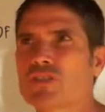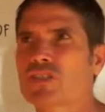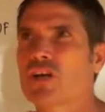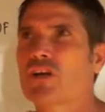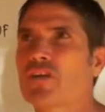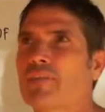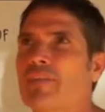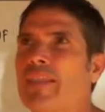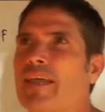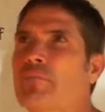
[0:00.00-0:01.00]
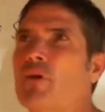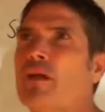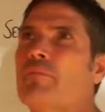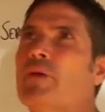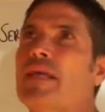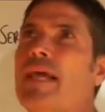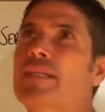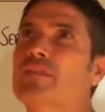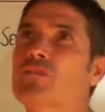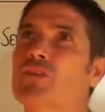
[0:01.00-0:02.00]
So it might be an
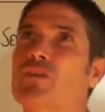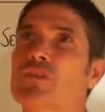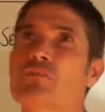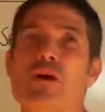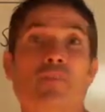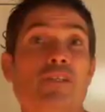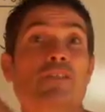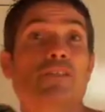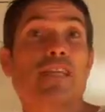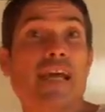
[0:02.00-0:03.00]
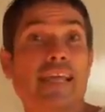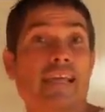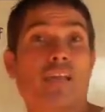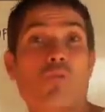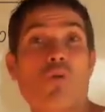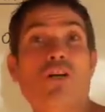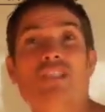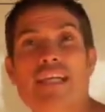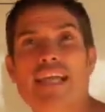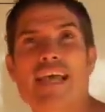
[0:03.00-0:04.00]
act of service, might be taking the
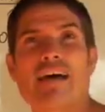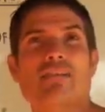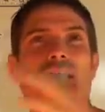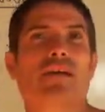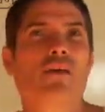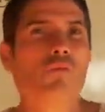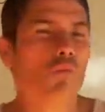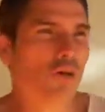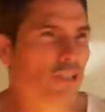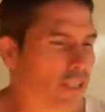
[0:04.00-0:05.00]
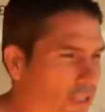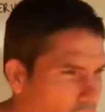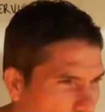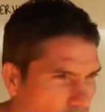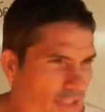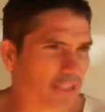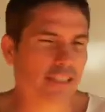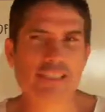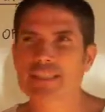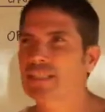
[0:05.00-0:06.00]
washing out, washing the dirty
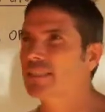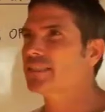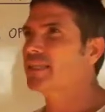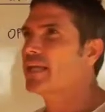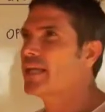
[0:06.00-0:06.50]
dishes.